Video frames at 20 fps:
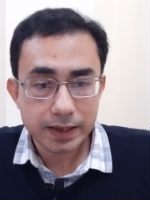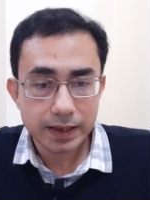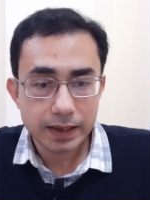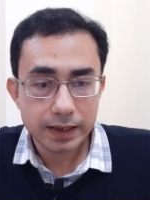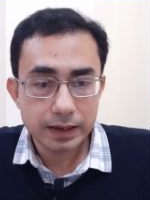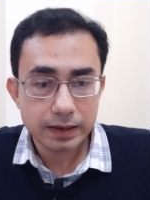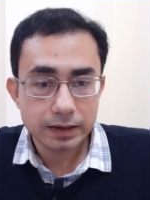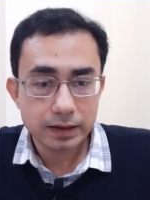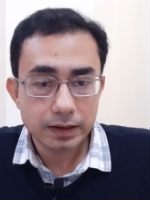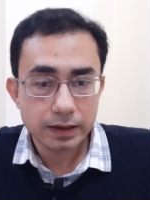
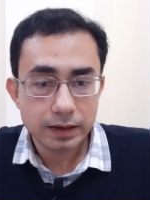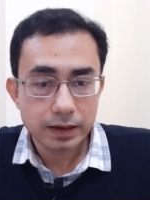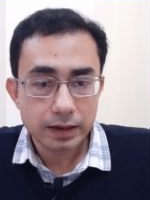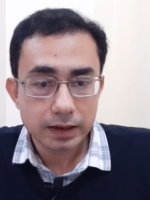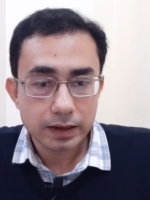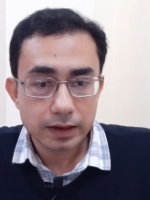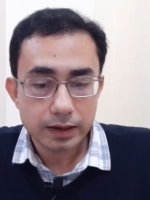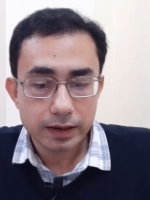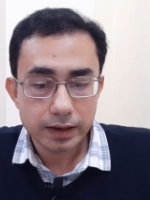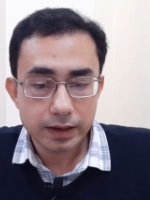in
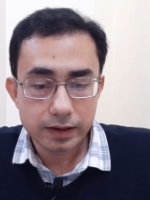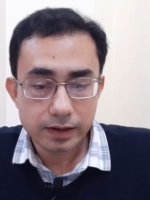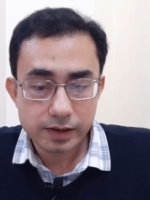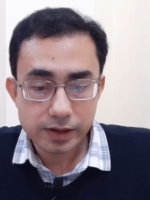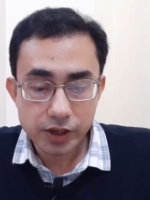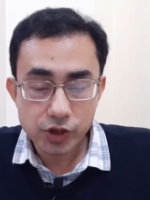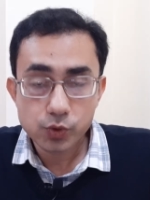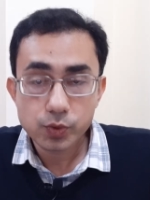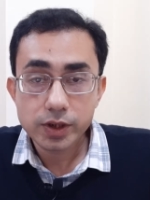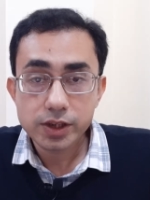a
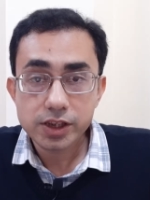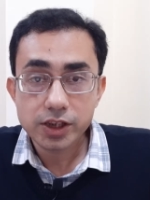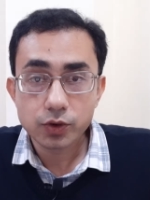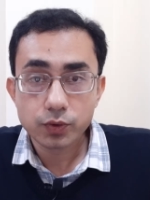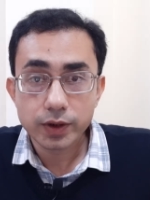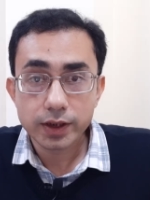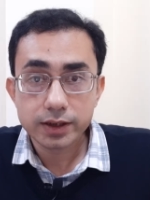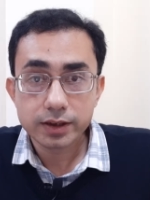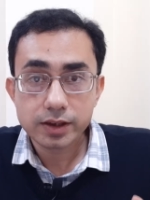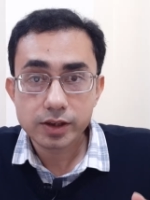situation
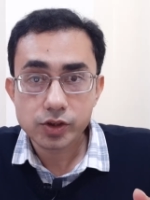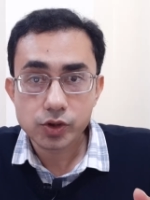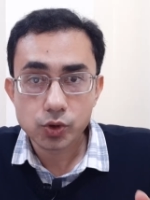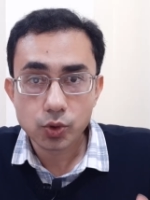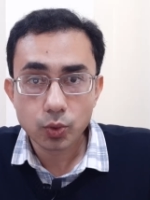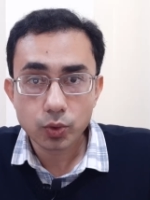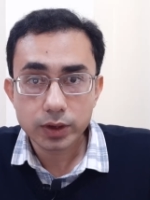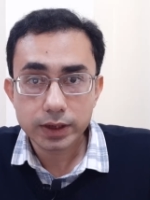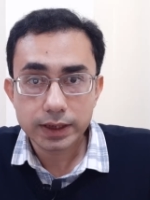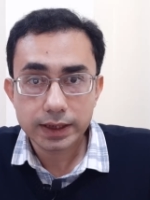where there is
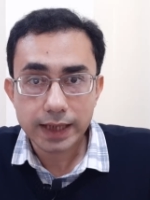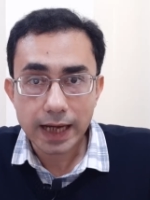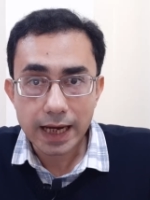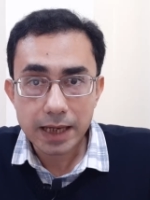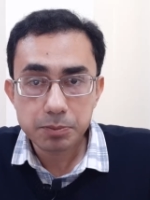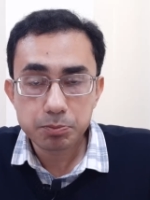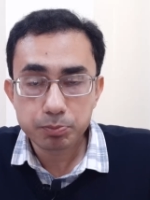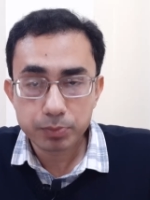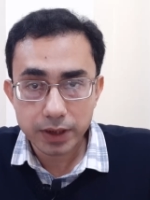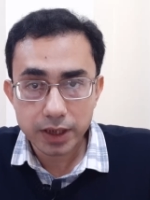no
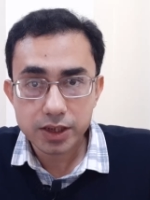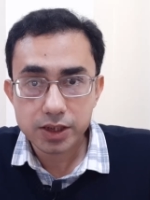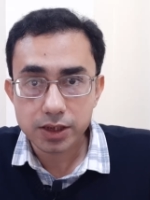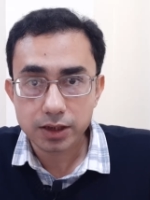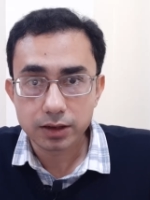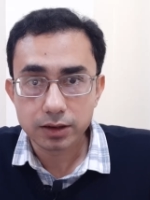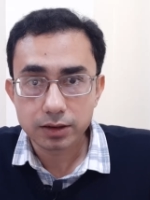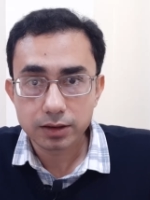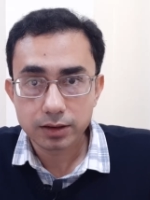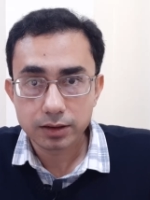time
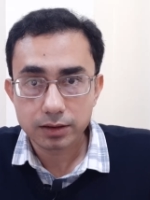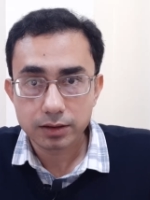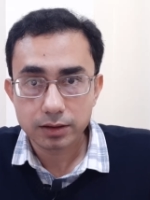pressure,